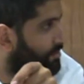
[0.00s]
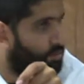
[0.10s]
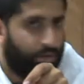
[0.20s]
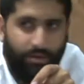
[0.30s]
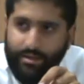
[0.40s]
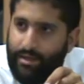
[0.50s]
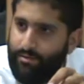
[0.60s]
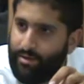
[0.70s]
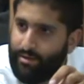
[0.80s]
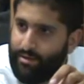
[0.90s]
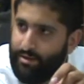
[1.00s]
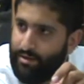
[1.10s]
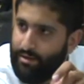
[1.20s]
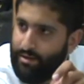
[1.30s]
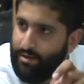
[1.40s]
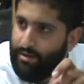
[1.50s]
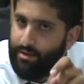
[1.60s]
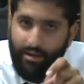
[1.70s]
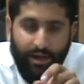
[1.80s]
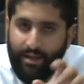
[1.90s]
You can only save one. Torah
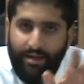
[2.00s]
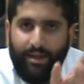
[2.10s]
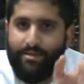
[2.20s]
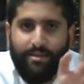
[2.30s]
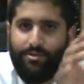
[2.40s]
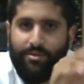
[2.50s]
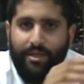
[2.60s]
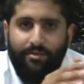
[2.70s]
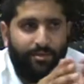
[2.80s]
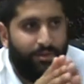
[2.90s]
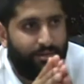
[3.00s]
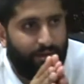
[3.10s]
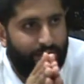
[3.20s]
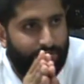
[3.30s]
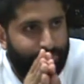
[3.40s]
scholar. Halakha says you save the Torah scholar.